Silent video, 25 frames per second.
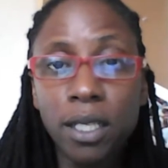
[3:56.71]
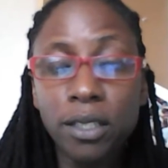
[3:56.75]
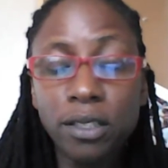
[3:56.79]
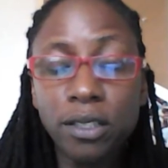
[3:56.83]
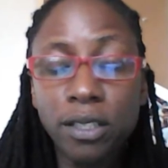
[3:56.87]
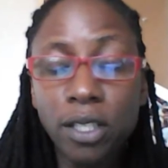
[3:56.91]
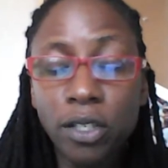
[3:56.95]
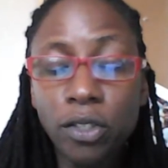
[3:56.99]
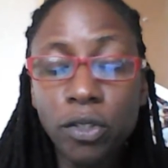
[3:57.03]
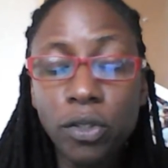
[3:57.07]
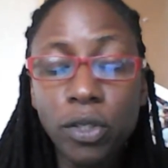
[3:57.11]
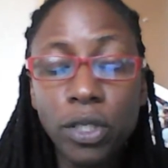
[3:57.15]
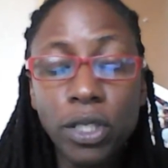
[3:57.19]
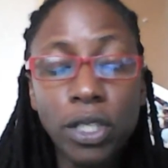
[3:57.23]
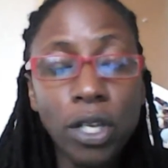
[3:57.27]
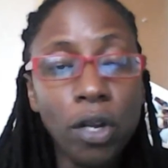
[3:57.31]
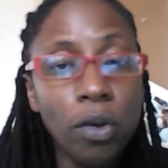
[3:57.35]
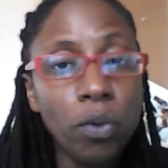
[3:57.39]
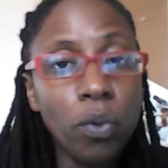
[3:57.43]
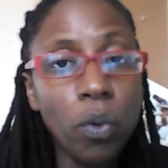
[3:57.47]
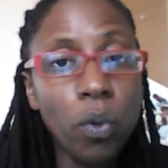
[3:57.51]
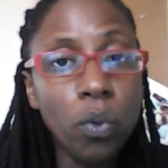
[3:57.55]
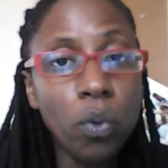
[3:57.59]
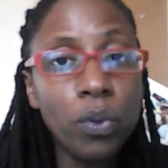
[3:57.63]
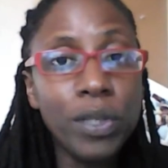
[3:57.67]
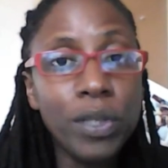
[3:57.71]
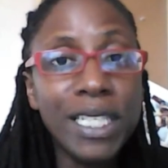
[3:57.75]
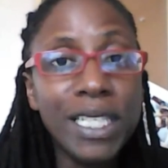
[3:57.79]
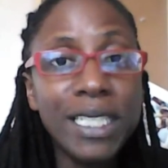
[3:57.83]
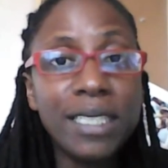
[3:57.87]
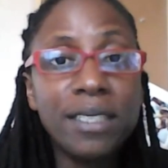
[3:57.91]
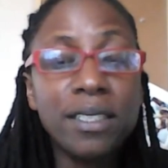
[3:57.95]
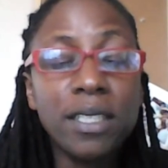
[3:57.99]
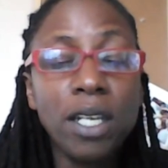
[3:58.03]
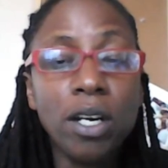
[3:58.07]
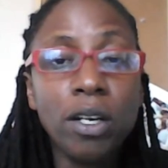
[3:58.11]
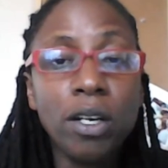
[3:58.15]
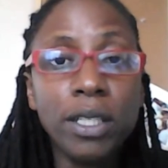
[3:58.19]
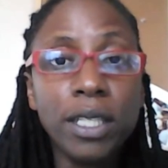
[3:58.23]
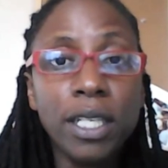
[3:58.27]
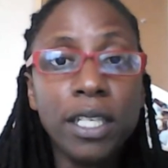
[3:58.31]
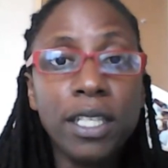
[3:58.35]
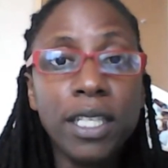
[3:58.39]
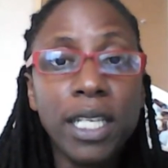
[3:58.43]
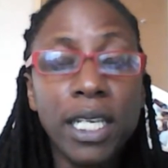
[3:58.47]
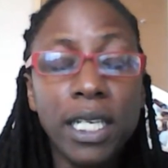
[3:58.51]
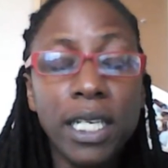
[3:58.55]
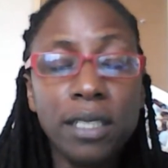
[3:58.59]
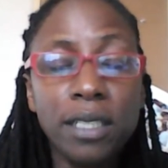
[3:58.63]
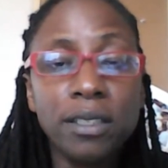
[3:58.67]
So, all these kind of
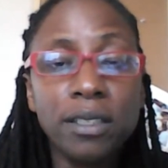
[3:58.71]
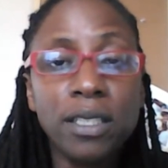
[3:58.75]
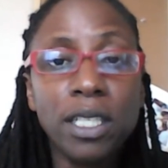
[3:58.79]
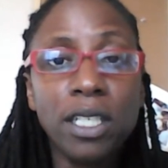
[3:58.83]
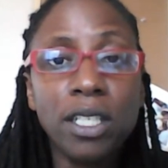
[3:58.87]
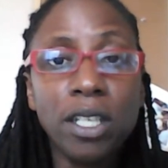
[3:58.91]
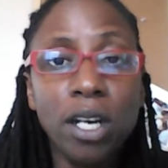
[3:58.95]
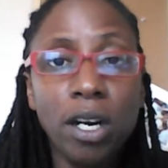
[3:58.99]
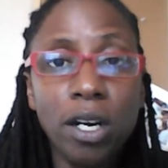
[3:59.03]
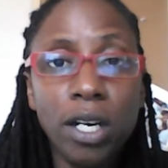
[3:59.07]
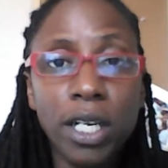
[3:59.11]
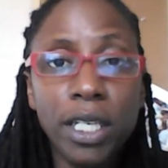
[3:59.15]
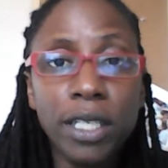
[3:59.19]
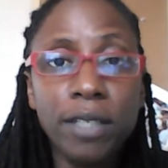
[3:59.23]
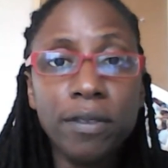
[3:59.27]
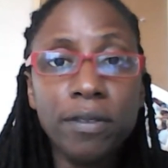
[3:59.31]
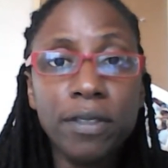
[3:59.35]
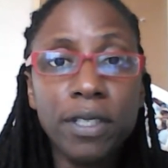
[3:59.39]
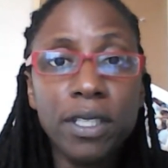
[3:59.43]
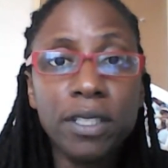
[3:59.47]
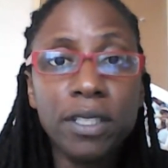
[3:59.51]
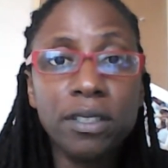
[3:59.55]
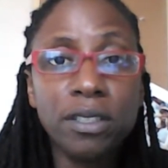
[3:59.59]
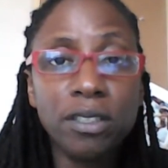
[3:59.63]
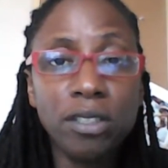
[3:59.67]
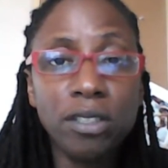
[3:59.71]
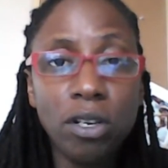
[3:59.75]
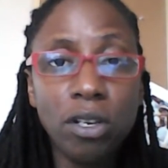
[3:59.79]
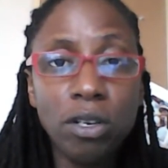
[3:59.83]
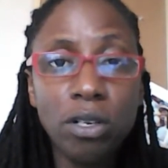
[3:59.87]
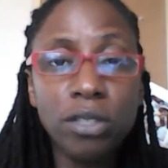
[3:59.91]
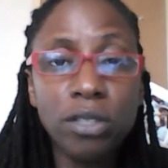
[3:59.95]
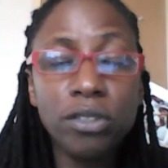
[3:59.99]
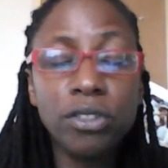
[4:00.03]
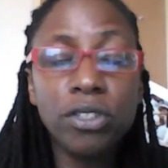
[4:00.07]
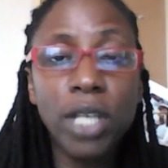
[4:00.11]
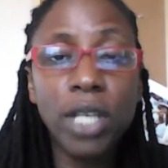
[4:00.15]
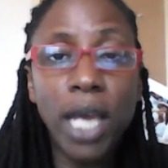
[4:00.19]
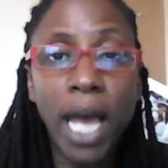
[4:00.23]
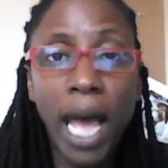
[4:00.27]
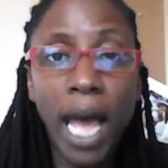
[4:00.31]
things kind of start to